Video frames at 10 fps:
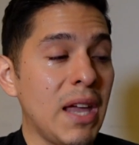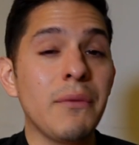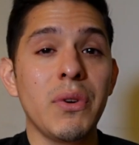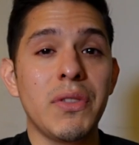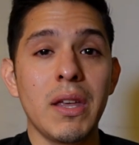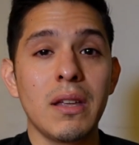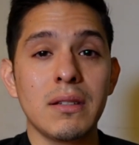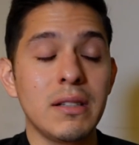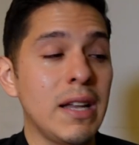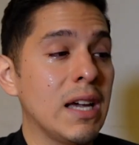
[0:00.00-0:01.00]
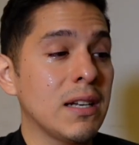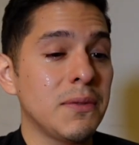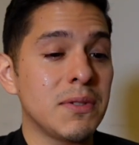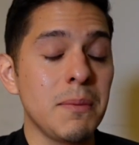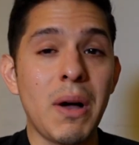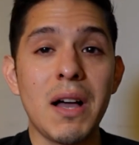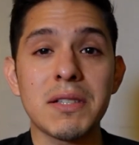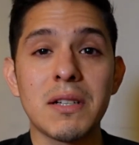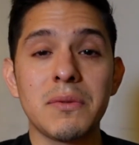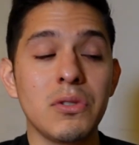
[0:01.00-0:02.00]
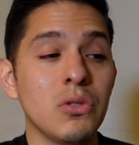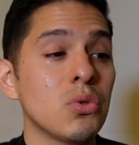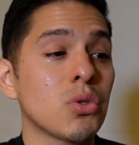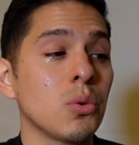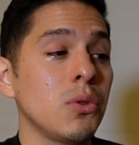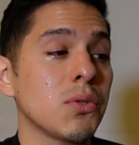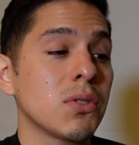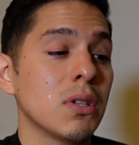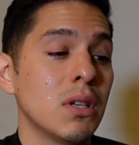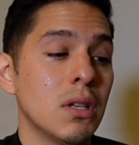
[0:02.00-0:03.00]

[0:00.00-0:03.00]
everything, the negatives, the positives, the neutrals.